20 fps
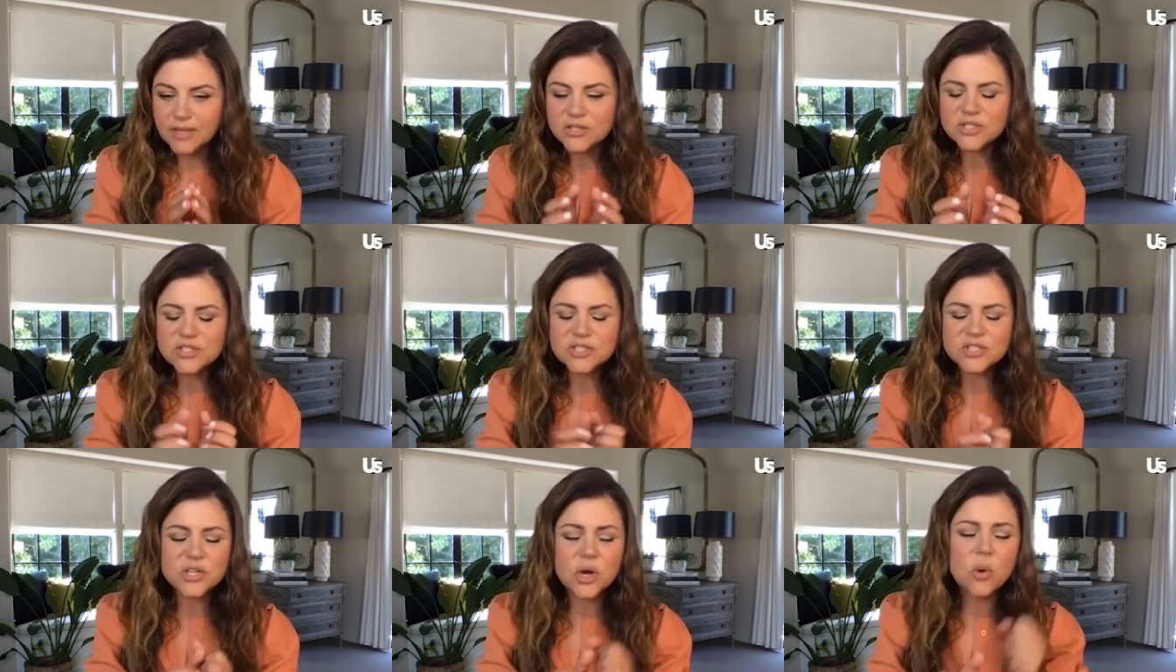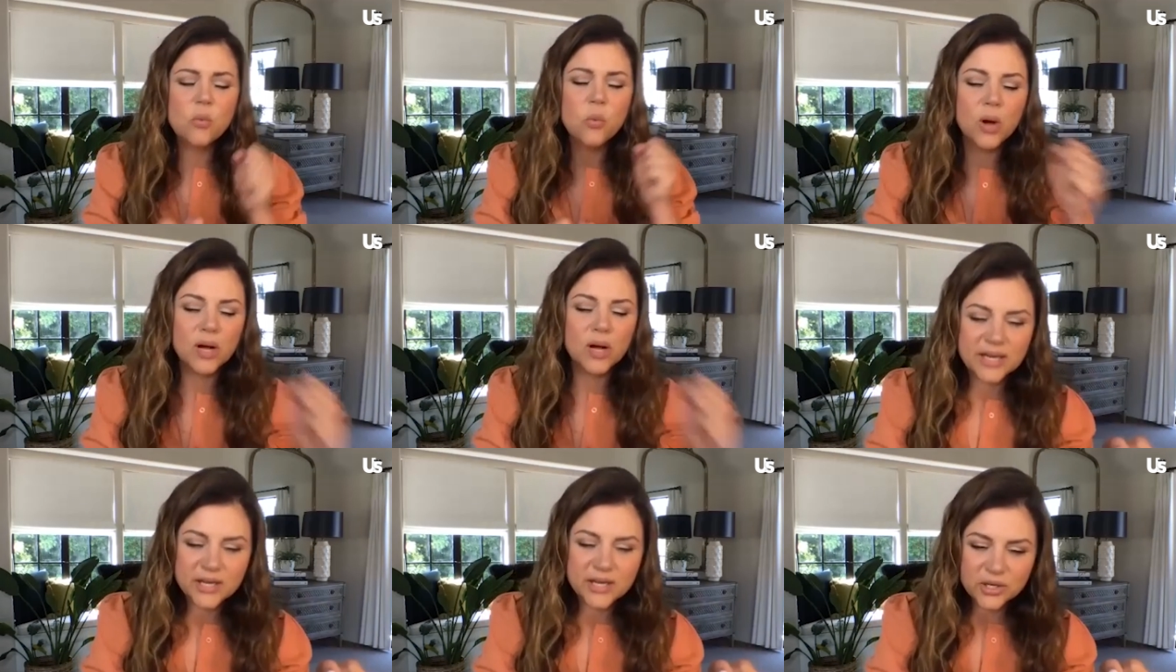so
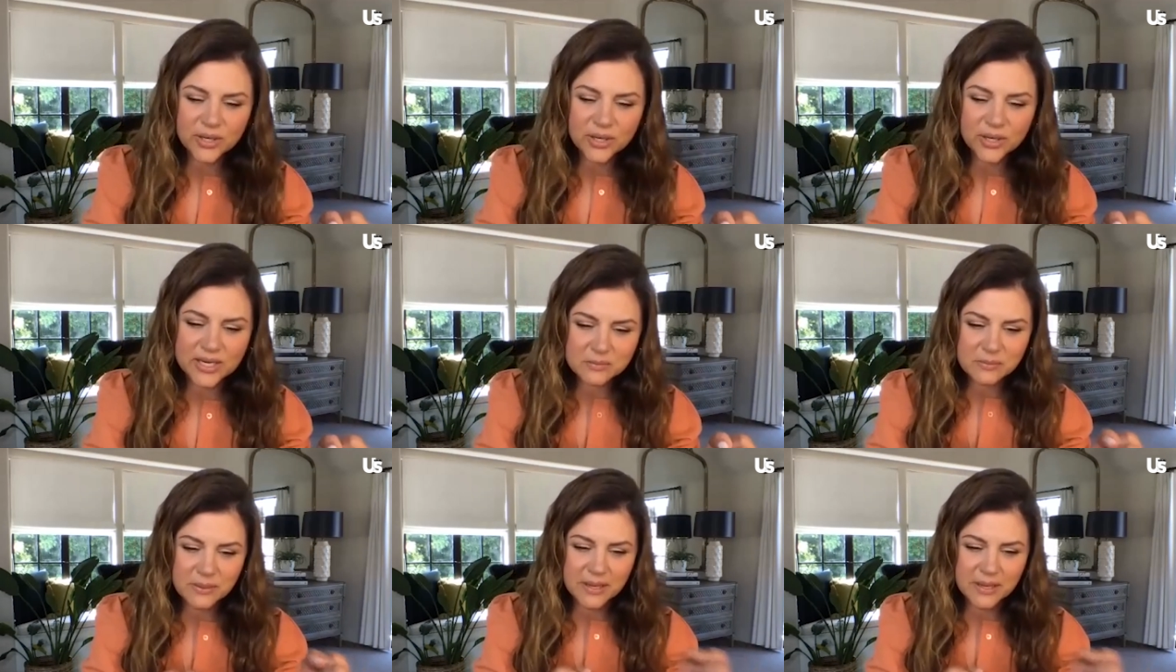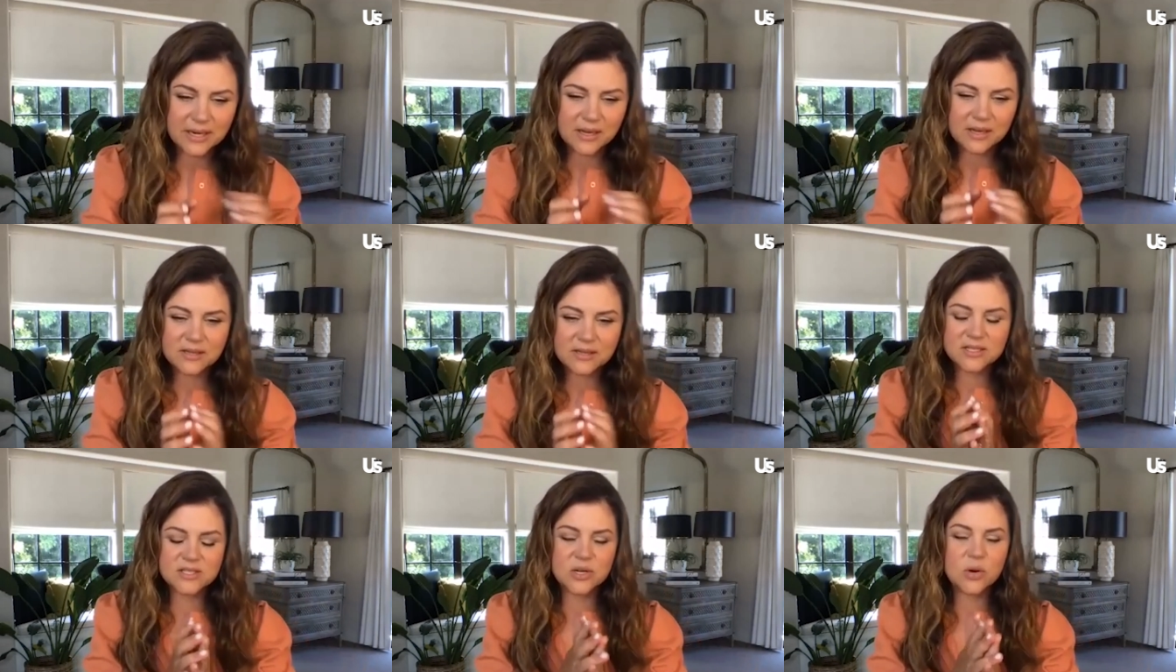wanting your
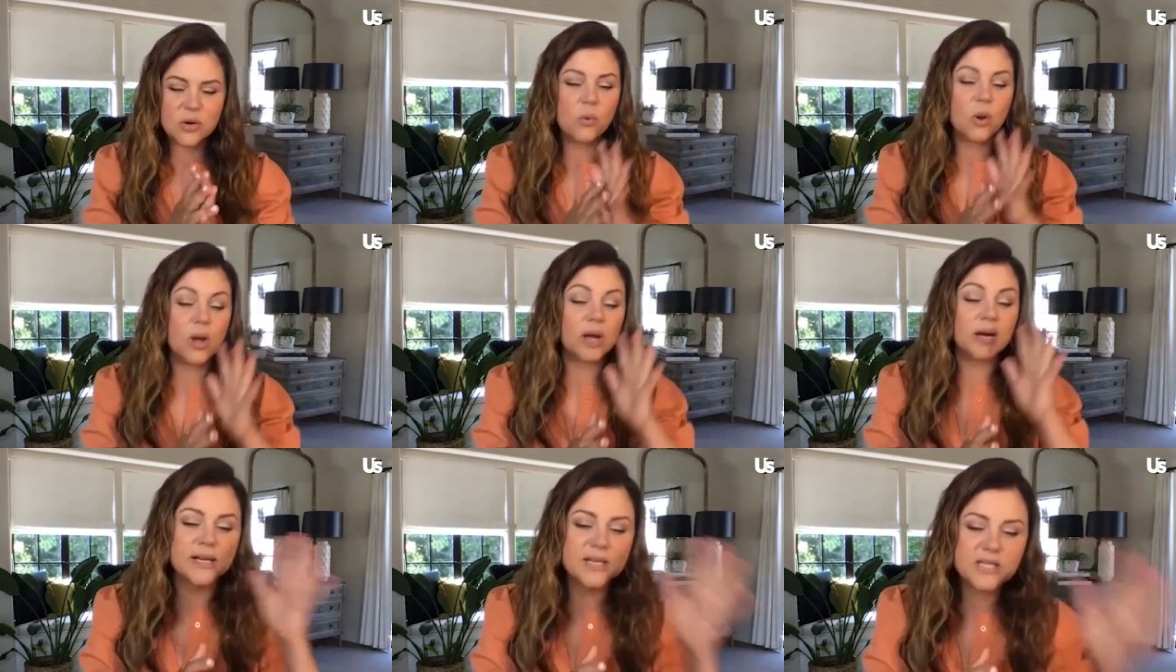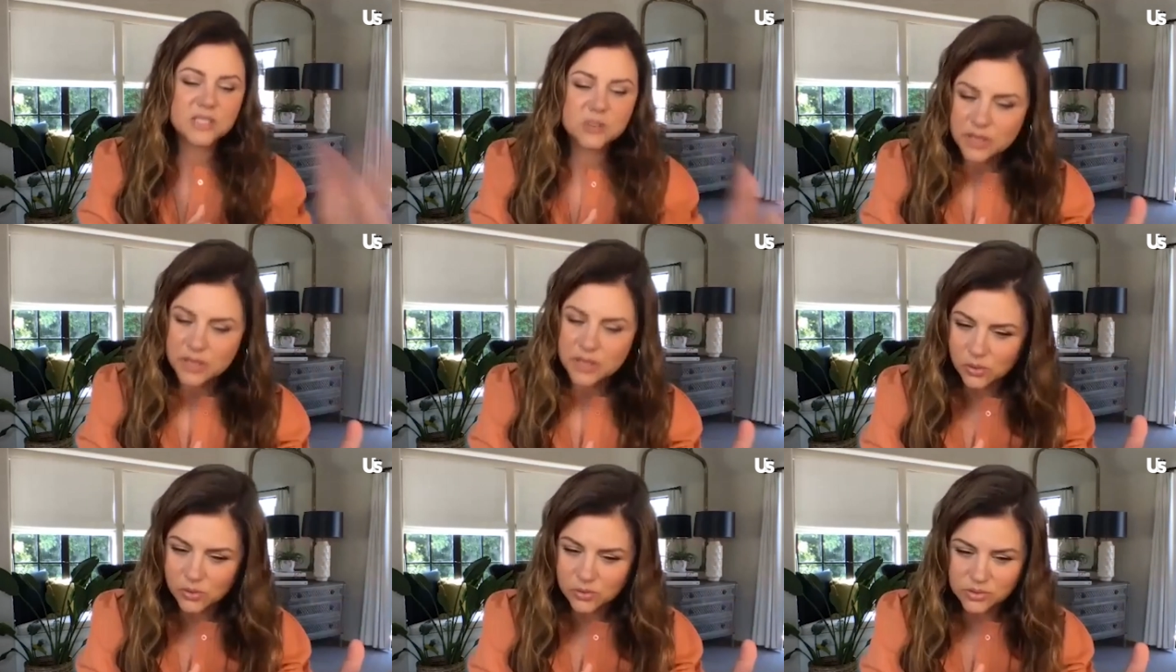independence, so wanting to
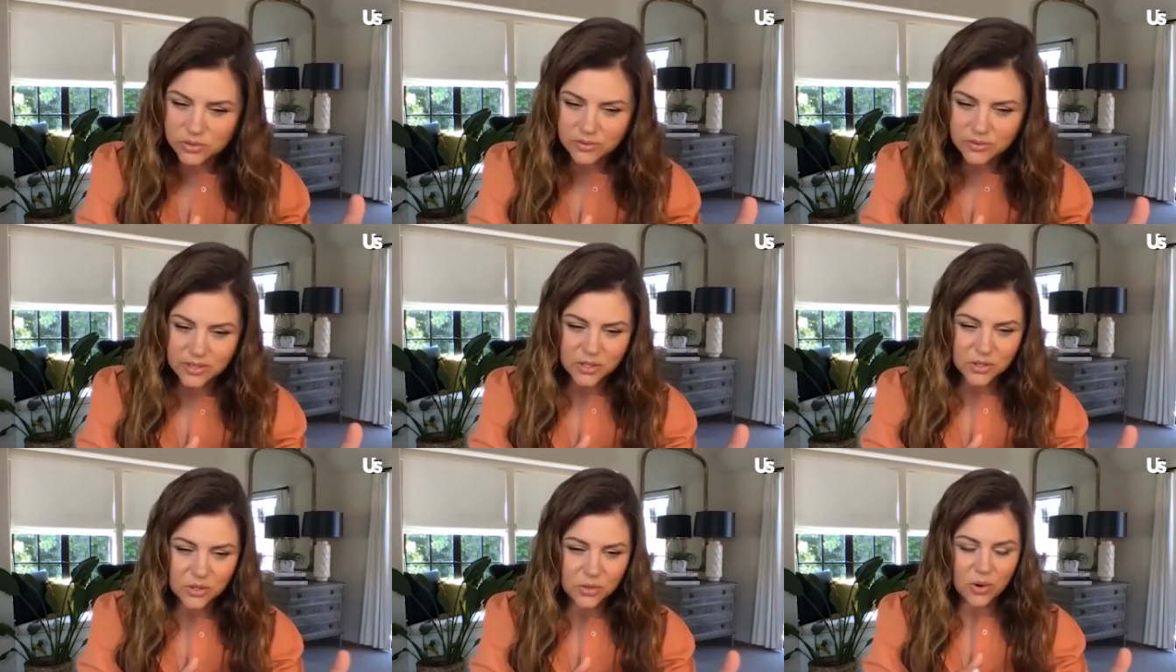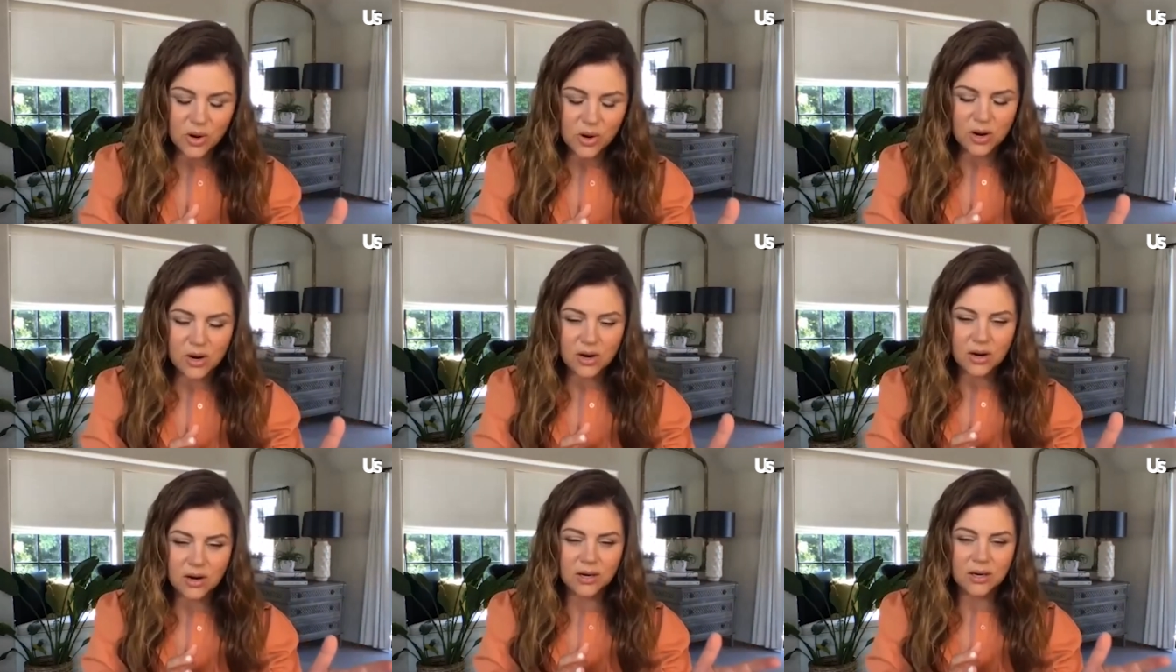be older than you
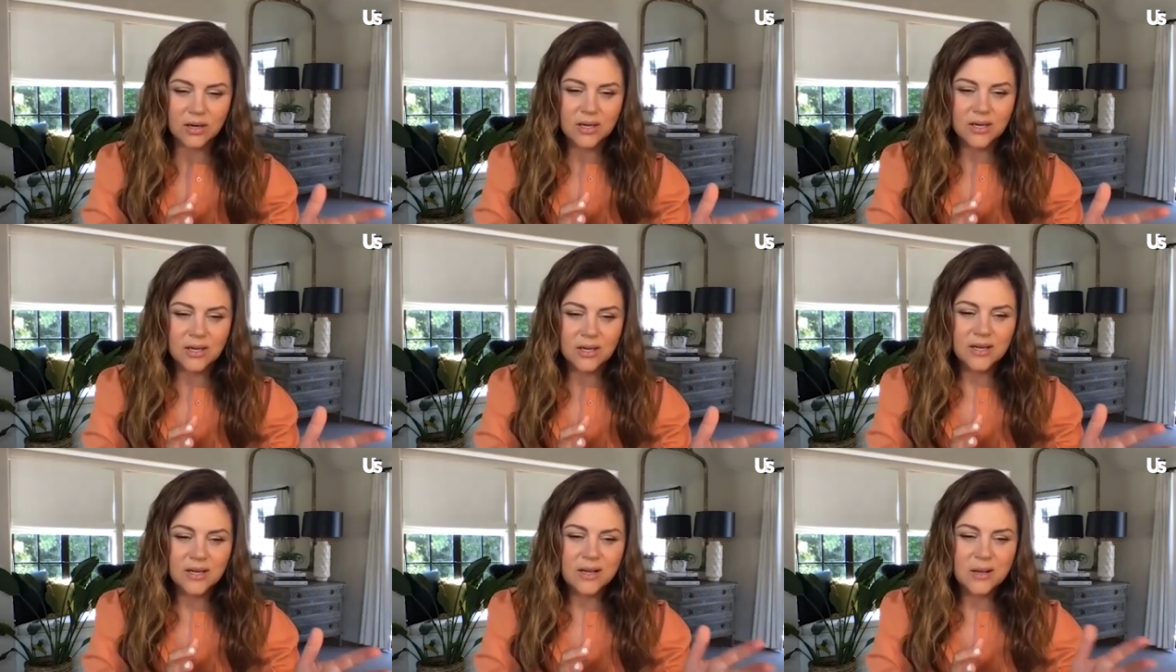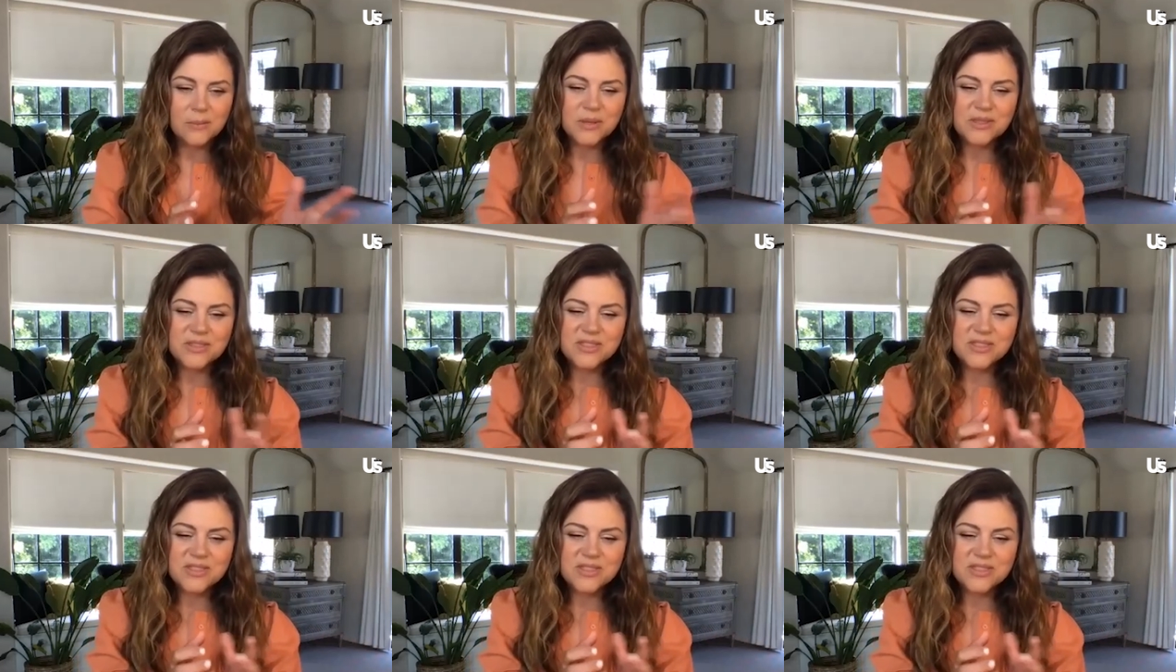are, mm-hmm.